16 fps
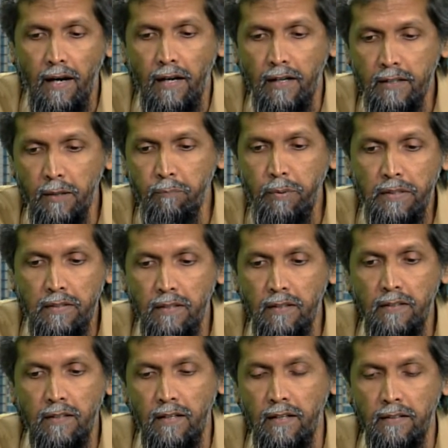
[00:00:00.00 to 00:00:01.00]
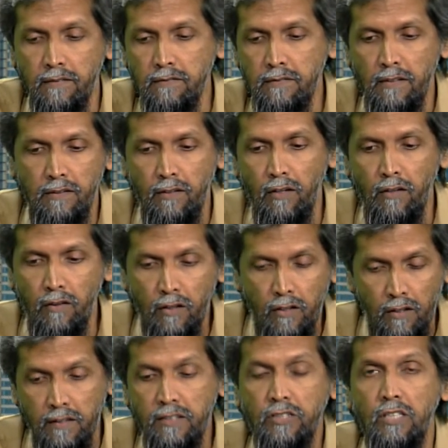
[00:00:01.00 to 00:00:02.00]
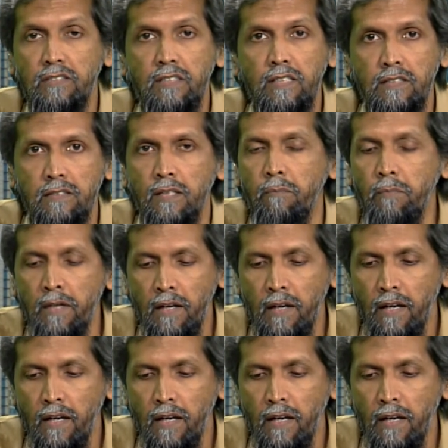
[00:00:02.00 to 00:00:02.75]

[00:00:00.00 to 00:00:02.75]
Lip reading: competing in the collegiate system